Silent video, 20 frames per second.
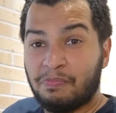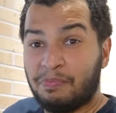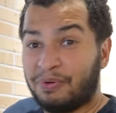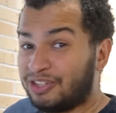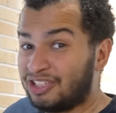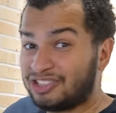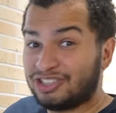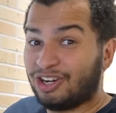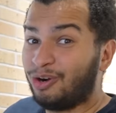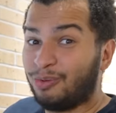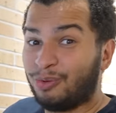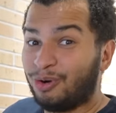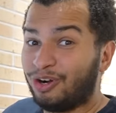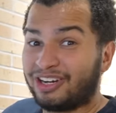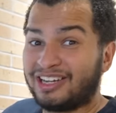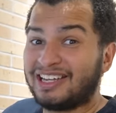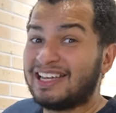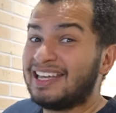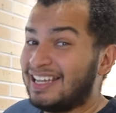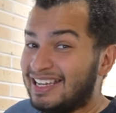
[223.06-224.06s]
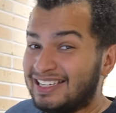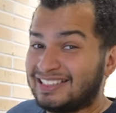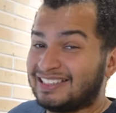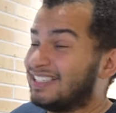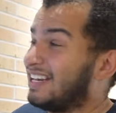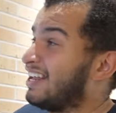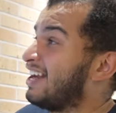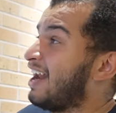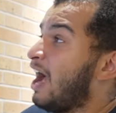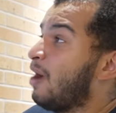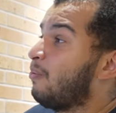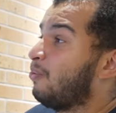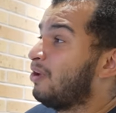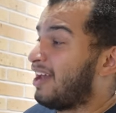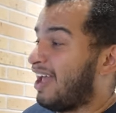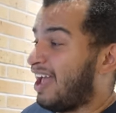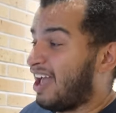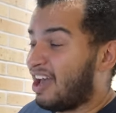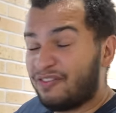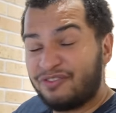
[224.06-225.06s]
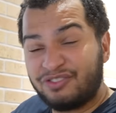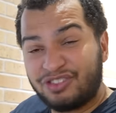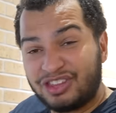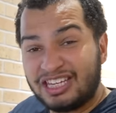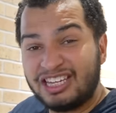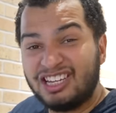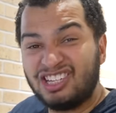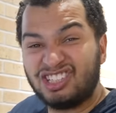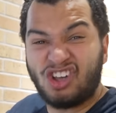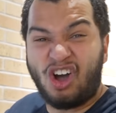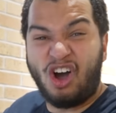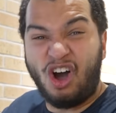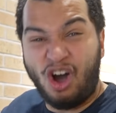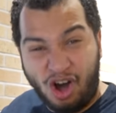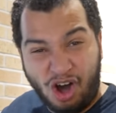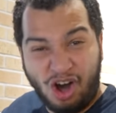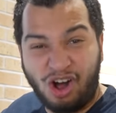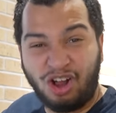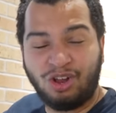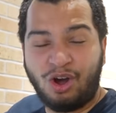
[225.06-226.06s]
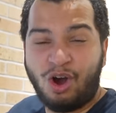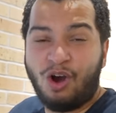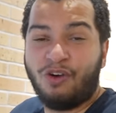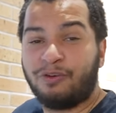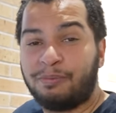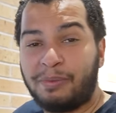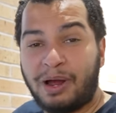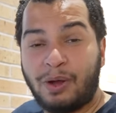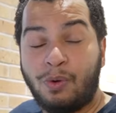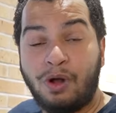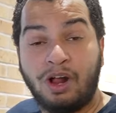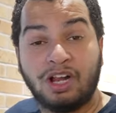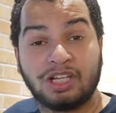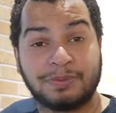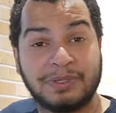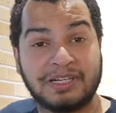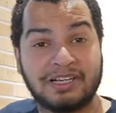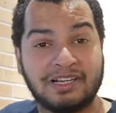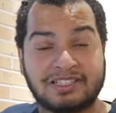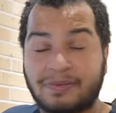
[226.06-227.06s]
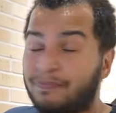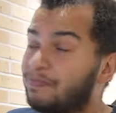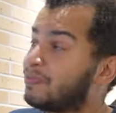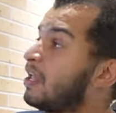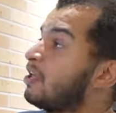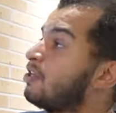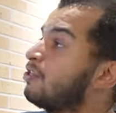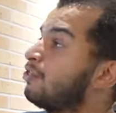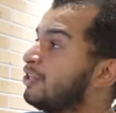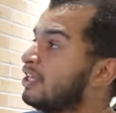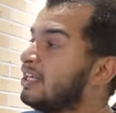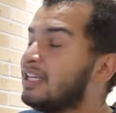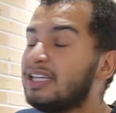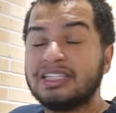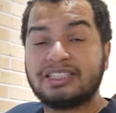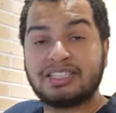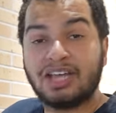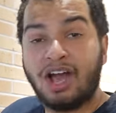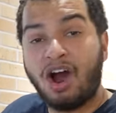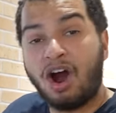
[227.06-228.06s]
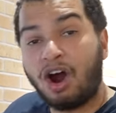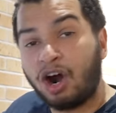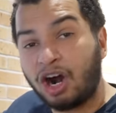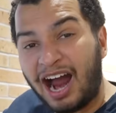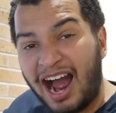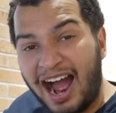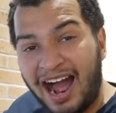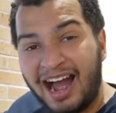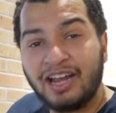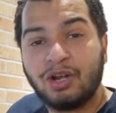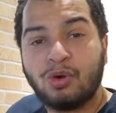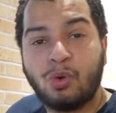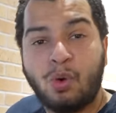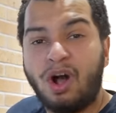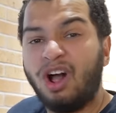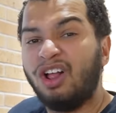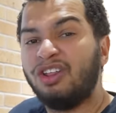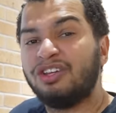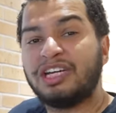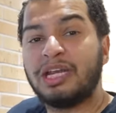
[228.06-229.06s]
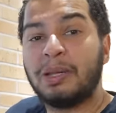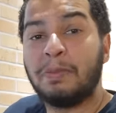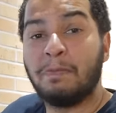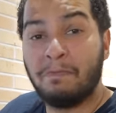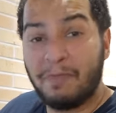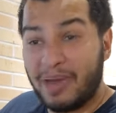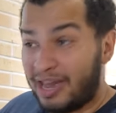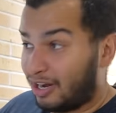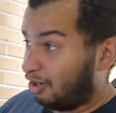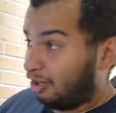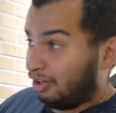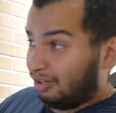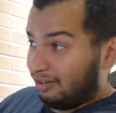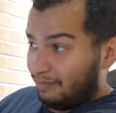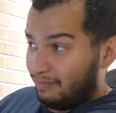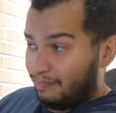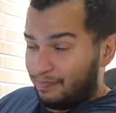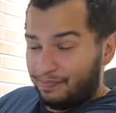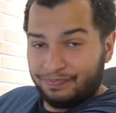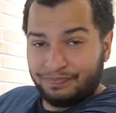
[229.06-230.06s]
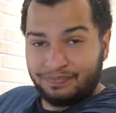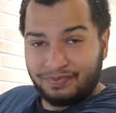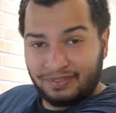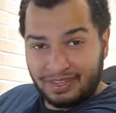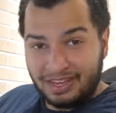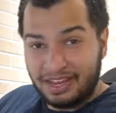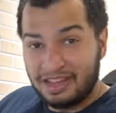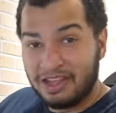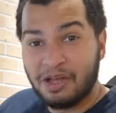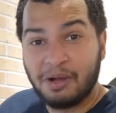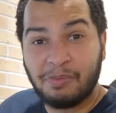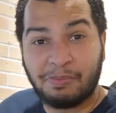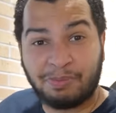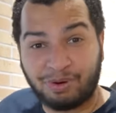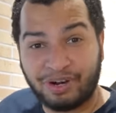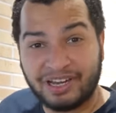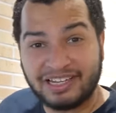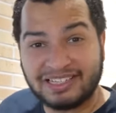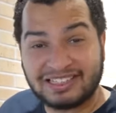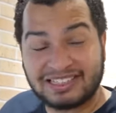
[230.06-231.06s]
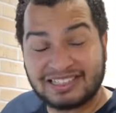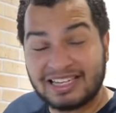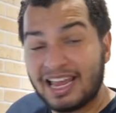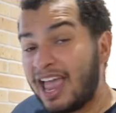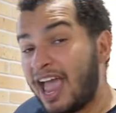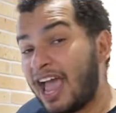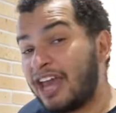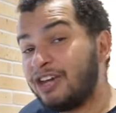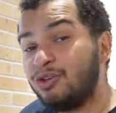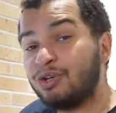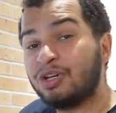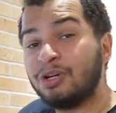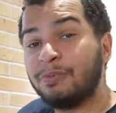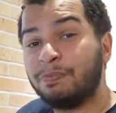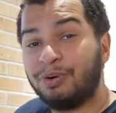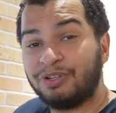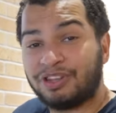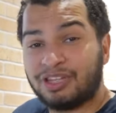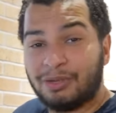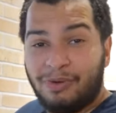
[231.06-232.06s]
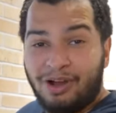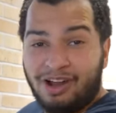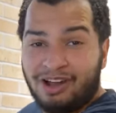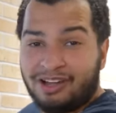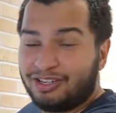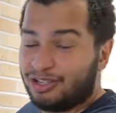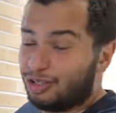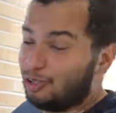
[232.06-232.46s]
but this artwork isn't. And I wanna have these all over my walls because these are high quality metal prints. And you can put them on